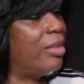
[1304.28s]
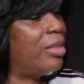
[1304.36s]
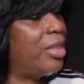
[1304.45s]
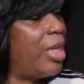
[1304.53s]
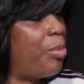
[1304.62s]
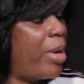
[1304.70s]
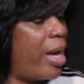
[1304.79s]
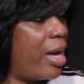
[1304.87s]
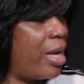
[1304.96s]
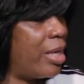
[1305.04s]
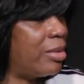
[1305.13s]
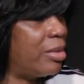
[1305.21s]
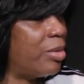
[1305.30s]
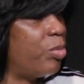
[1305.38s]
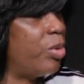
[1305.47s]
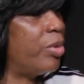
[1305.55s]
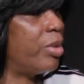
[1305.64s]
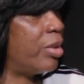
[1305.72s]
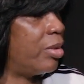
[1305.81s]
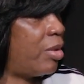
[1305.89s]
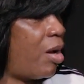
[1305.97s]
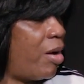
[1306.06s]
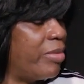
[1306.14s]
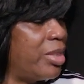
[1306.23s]
she had passed, and we were
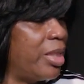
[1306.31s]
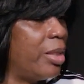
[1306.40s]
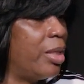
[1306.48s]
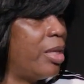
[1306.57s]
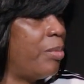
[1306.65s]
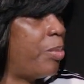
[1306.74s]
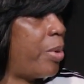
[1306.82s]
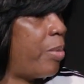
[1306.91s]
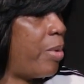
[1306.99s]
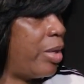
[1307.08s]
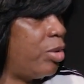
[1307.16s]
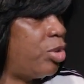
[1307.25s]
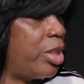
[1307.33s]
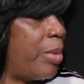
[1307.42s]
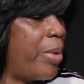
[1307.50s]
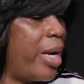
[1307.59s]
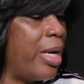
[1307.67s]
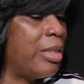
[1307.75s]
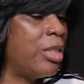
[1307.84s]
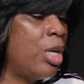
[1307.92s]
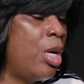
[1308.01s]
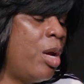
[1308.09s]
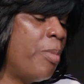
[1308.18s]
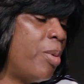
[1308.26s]
obviously getting prepared. I knew she had passed.
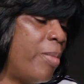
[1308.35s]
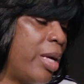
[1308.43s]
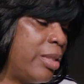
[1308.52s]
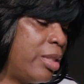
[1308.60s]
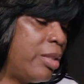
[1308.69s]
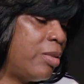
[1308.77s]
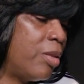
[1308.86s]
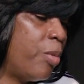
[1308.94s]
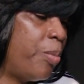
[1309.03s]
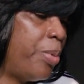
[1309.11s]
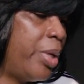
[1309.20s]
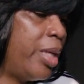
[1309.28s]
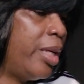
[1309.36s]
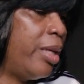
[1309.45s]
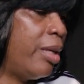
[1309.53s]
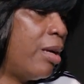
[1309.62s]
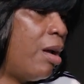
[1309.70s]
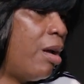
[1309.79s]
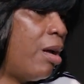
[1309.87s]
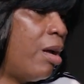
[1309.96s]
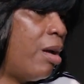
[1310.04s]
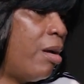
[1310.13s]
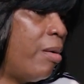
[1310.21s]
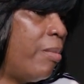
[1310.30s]
But my assistant go, Penny,
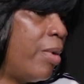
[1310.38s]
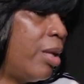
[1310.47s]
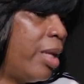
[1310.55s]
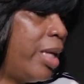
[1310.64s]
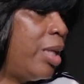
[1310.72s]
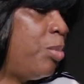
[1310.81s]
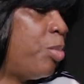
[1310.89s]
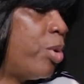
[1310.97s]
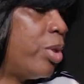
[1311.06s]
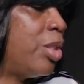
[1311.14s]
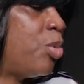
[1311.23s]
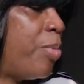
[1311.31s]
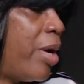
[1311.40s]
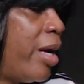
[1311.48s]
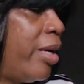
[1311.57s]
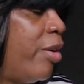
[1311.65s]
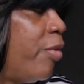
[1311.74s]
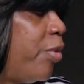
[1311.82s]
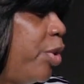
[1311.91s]
a lady brought this by here for